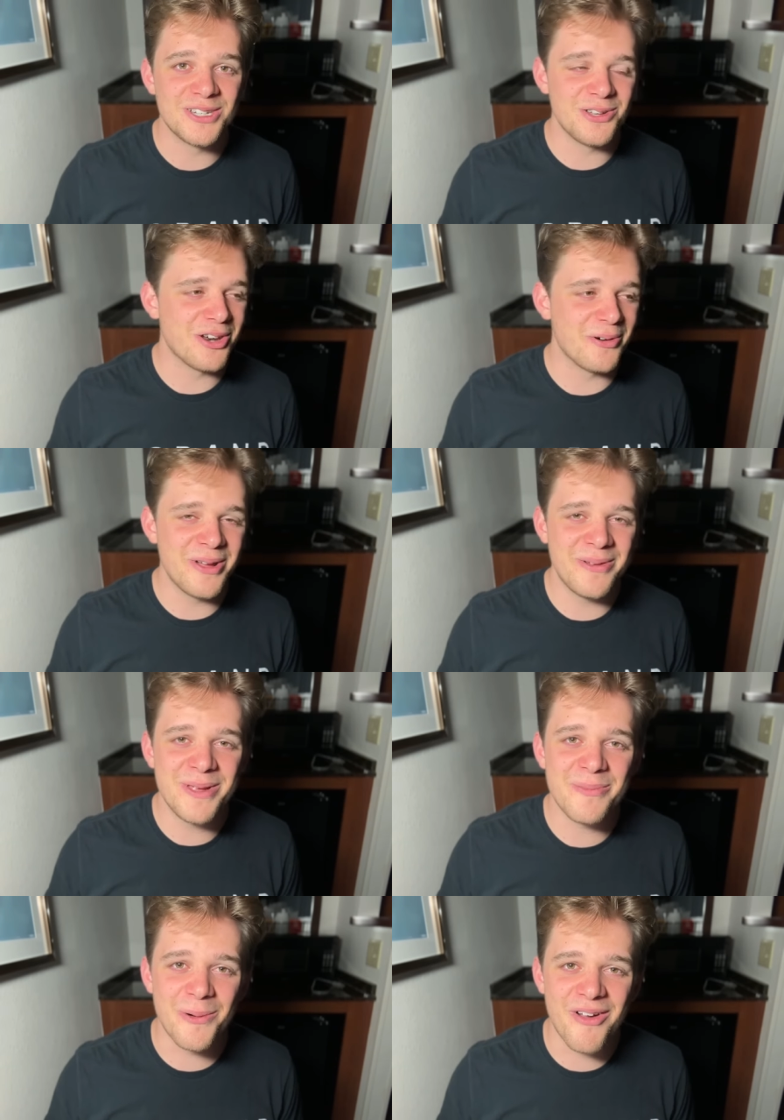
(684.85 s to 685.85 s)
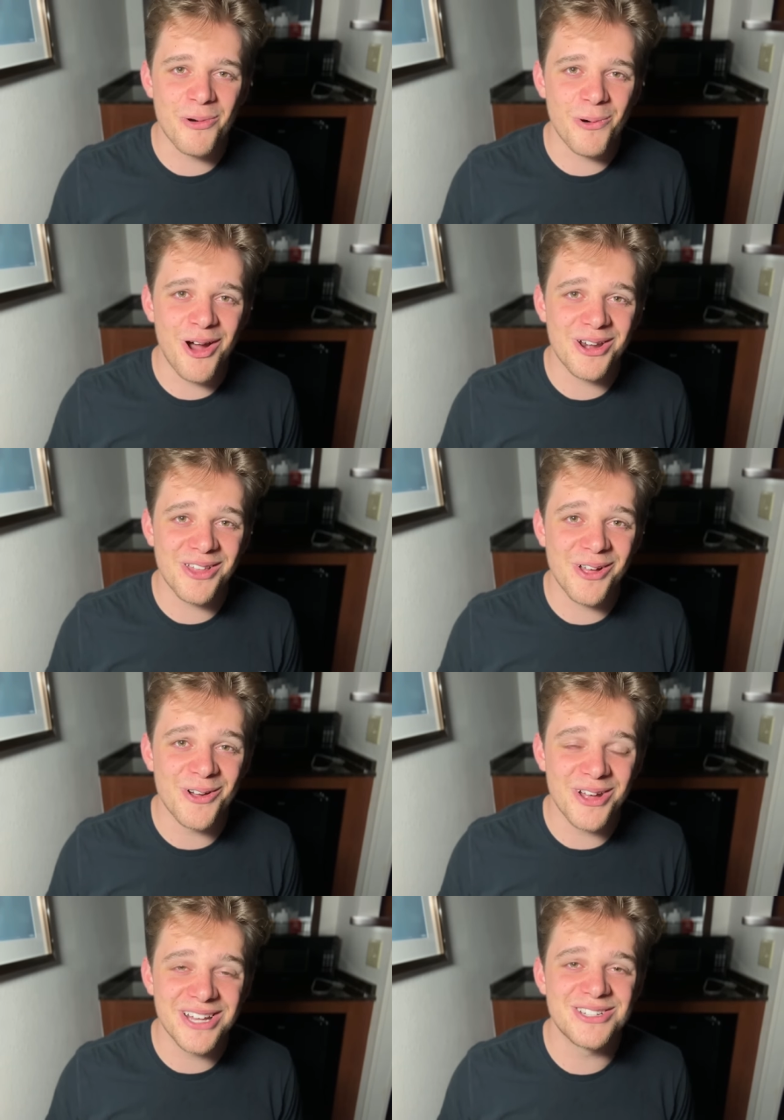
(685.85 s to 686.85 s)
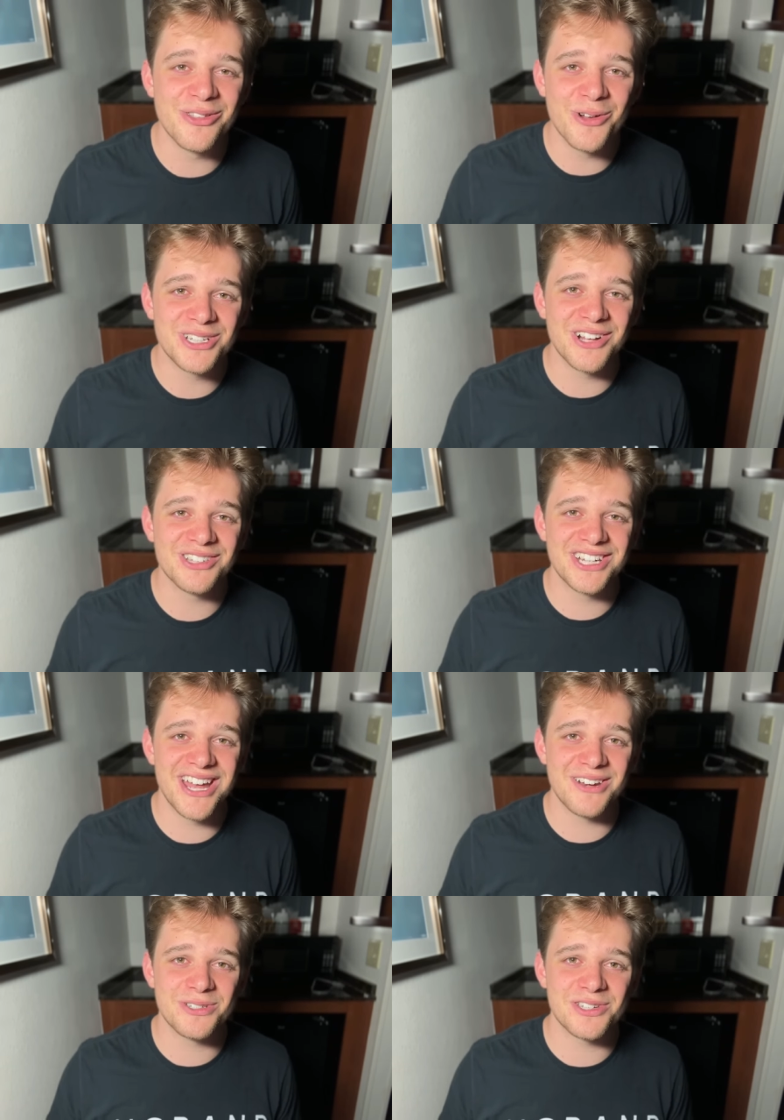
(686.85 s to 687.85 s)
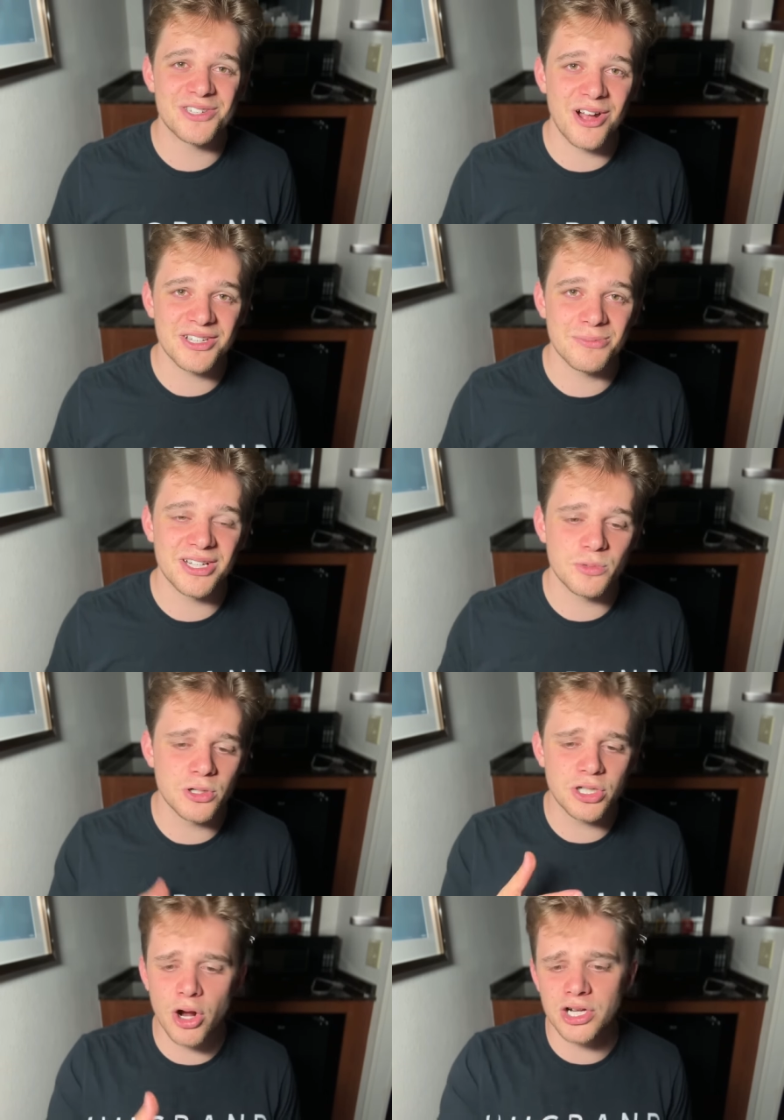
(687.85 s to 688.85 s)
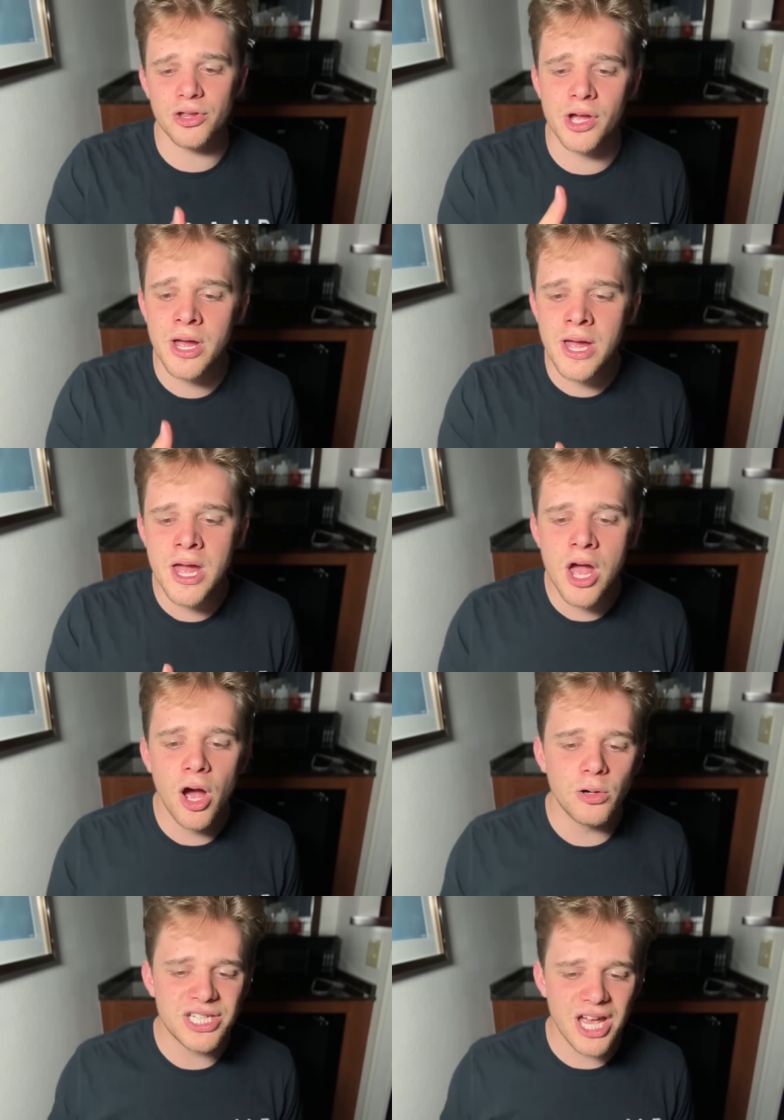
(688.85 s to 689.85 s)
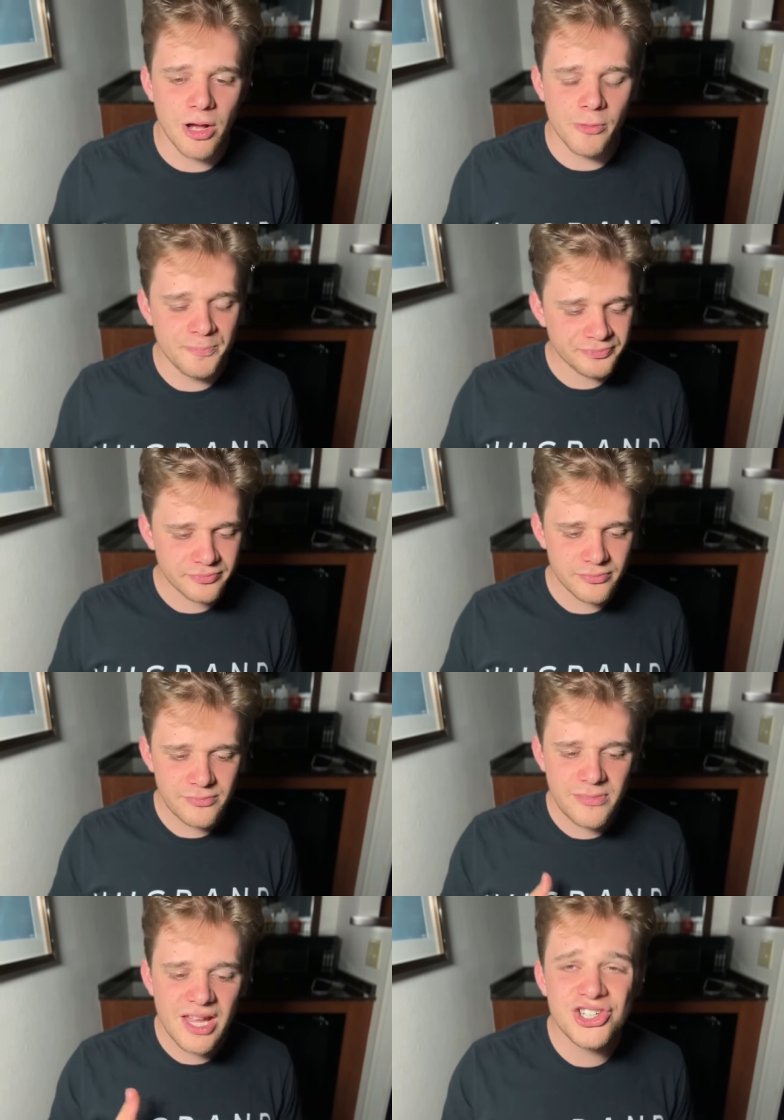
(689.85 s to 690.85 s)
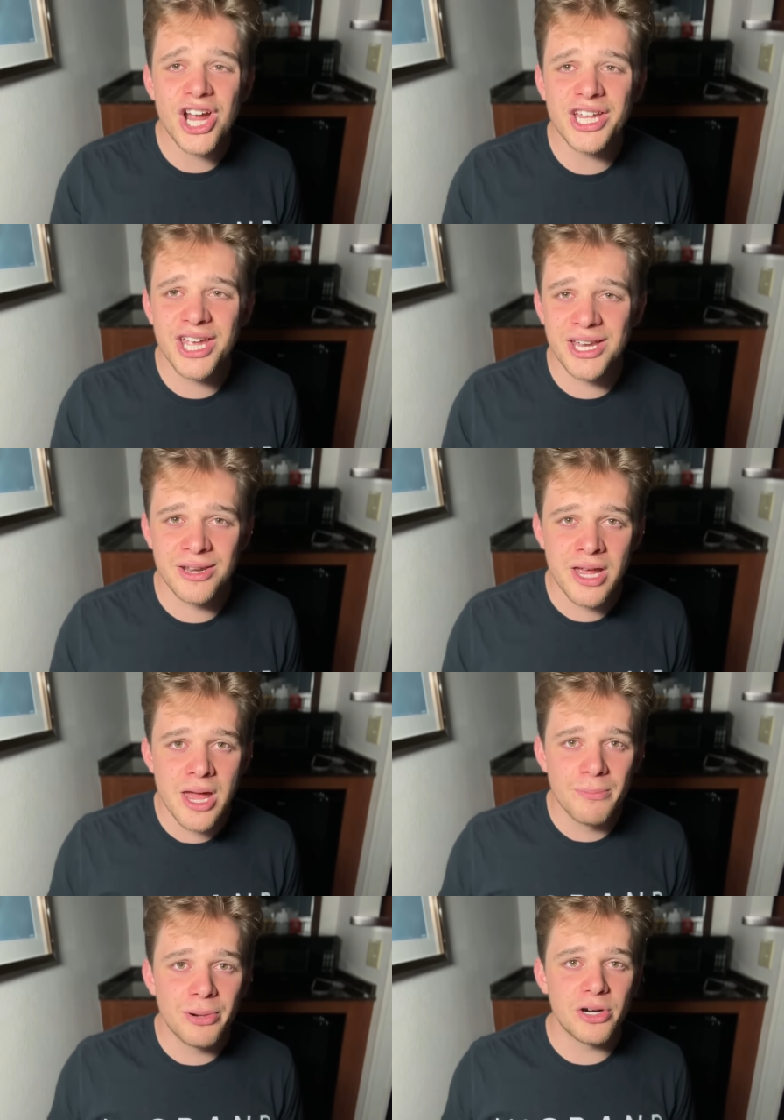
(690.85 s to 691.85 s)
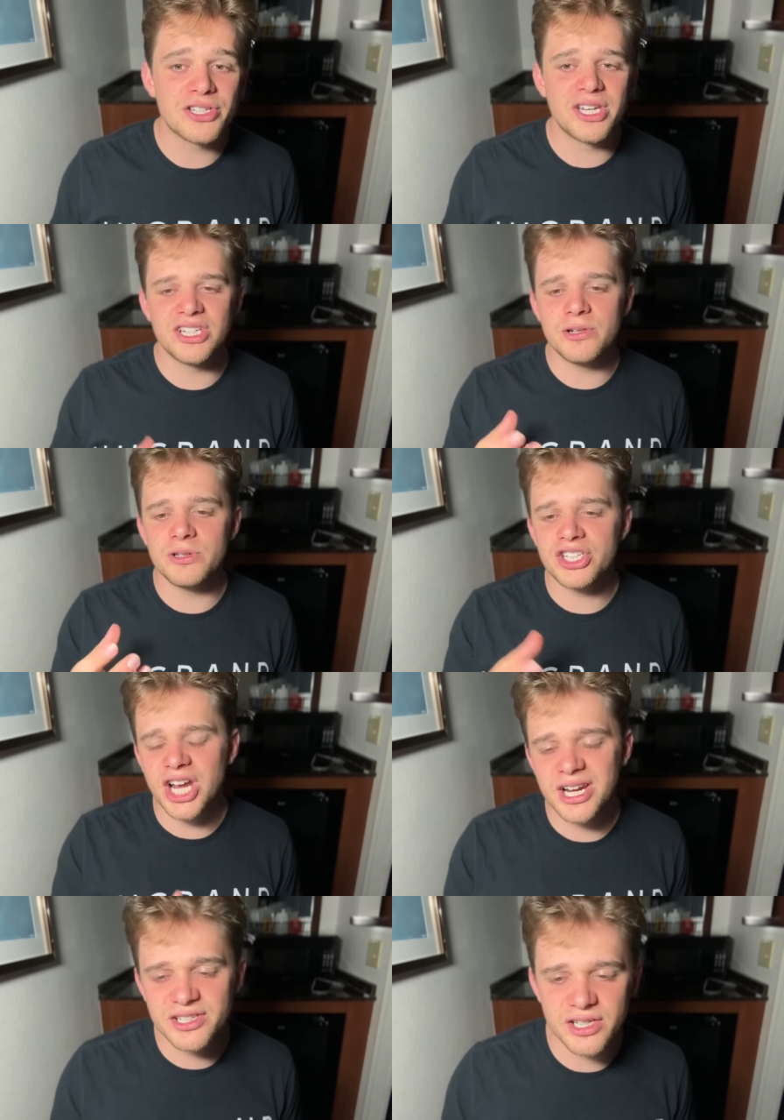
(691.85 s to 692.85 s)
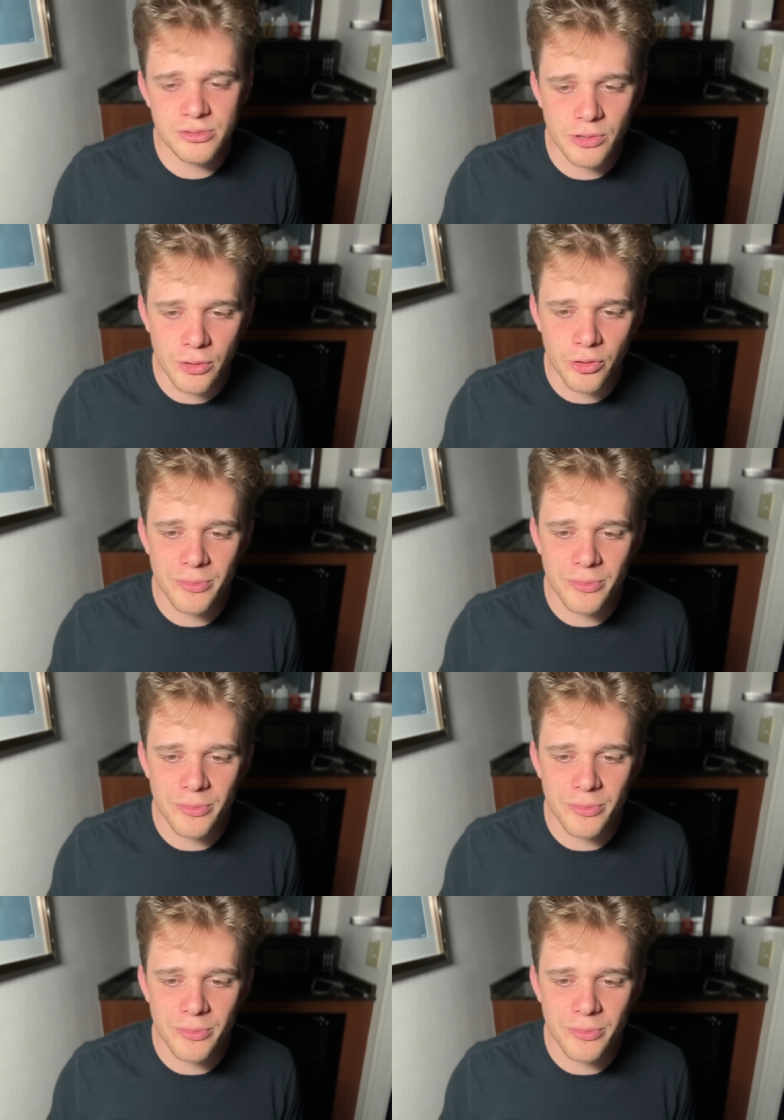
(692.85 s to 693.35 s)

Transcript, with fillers: You know, me and my wife were walking into the, ho into the hotel today, and it was just awesome because we were talking to the hotel check-in person, and she was checking us into our room.